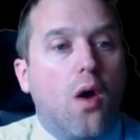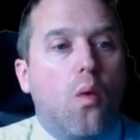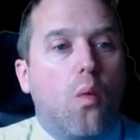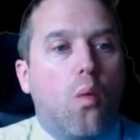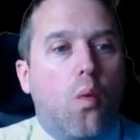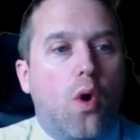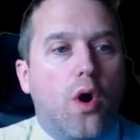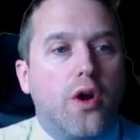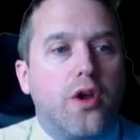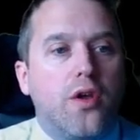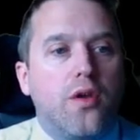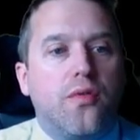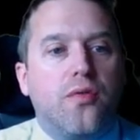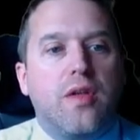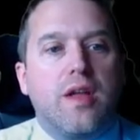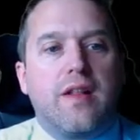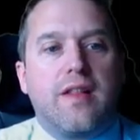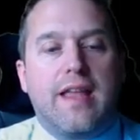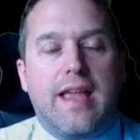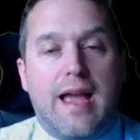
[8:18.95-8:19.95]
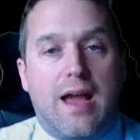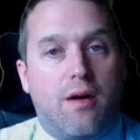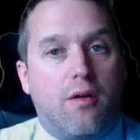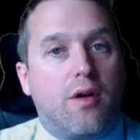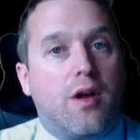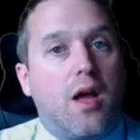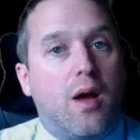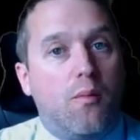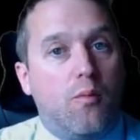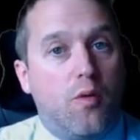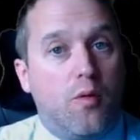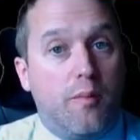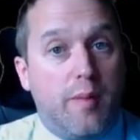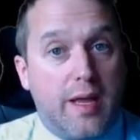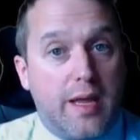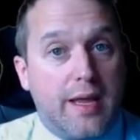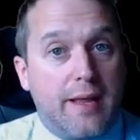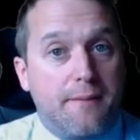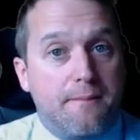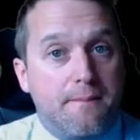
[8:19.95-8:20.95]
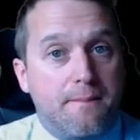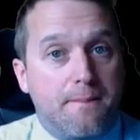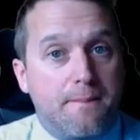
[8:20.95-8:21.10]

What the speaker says: what you think the outcome will be.